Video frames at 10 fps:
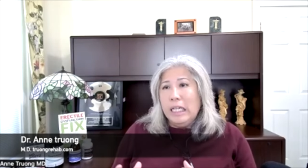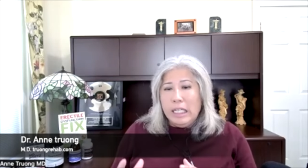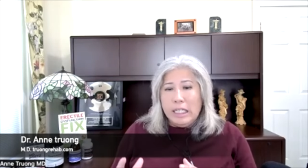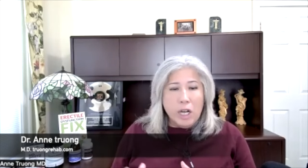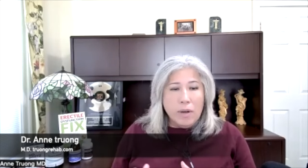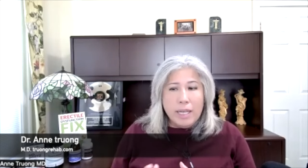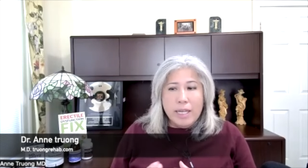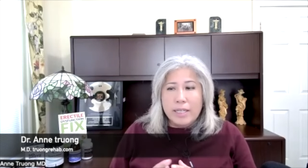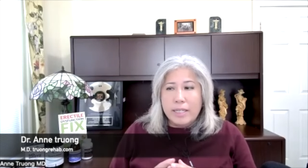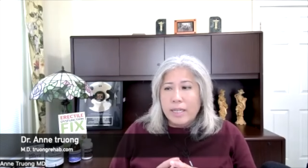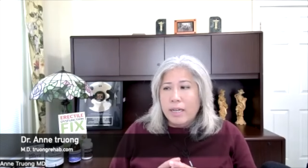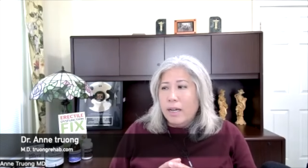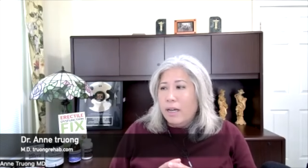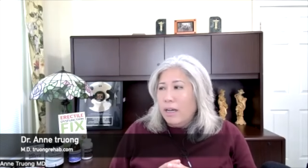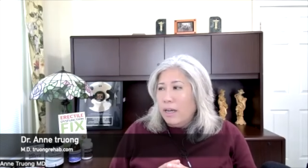So it's
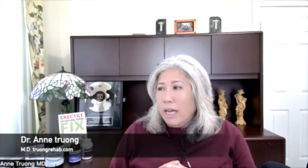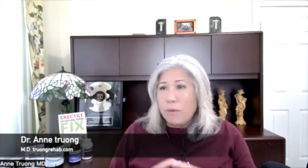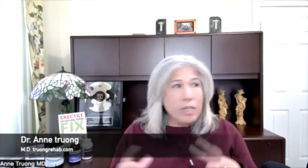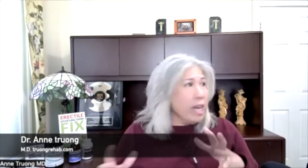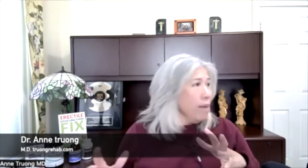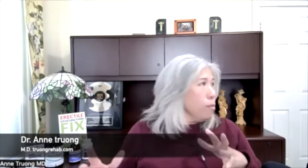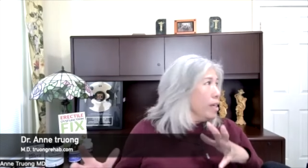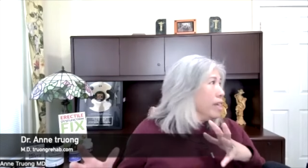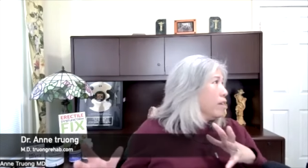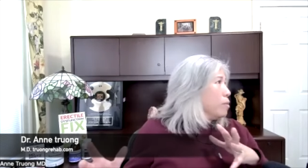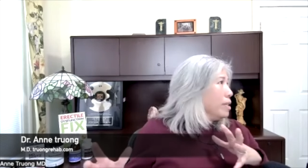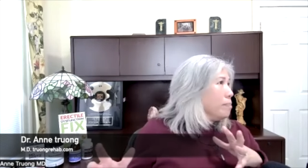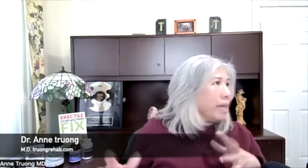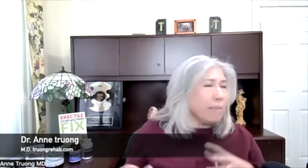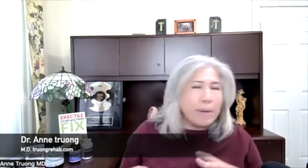uh, I wish I had one here with
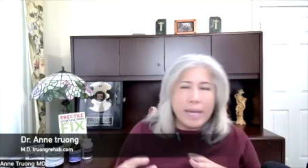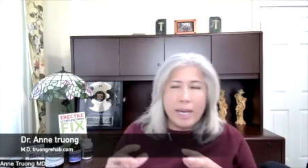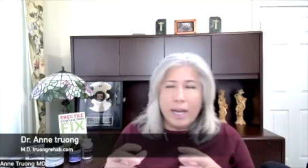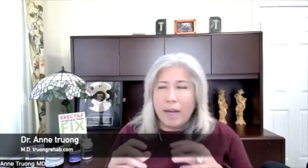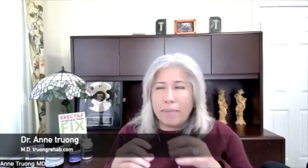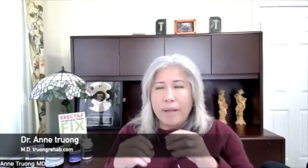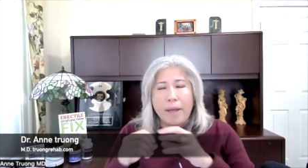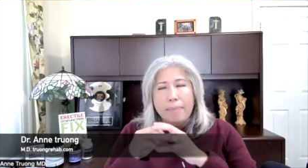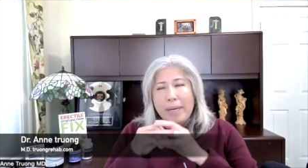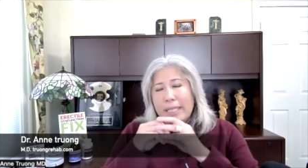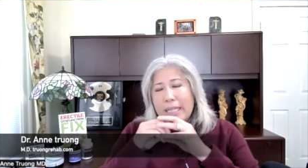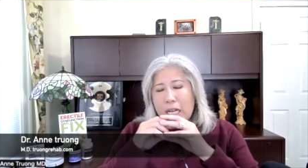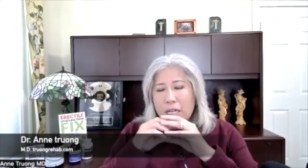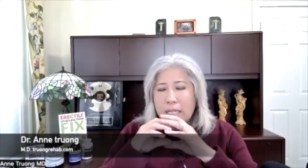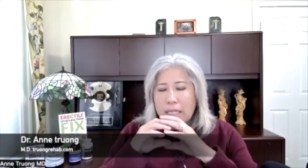me, but um, but you
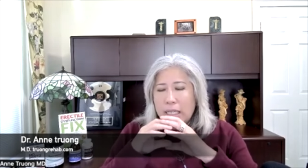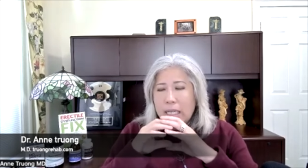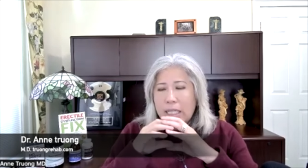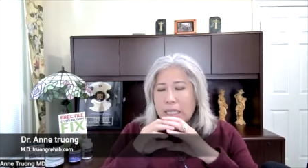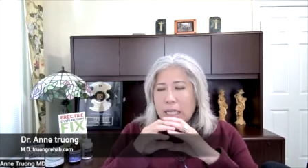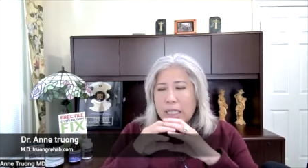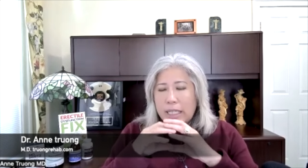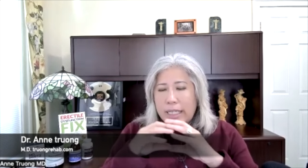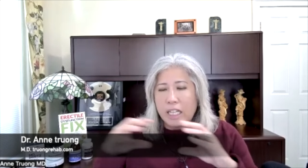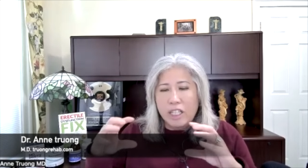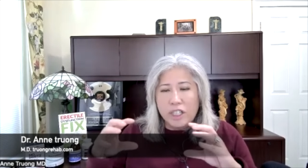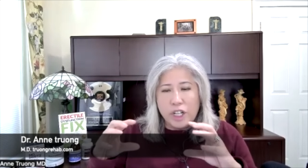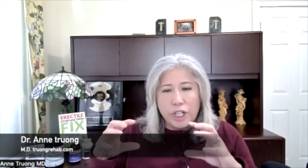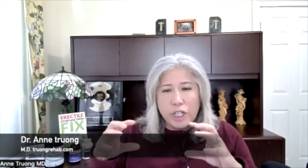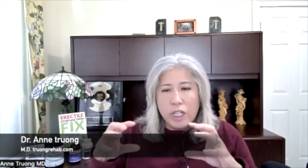know it's it's it's a cylinder.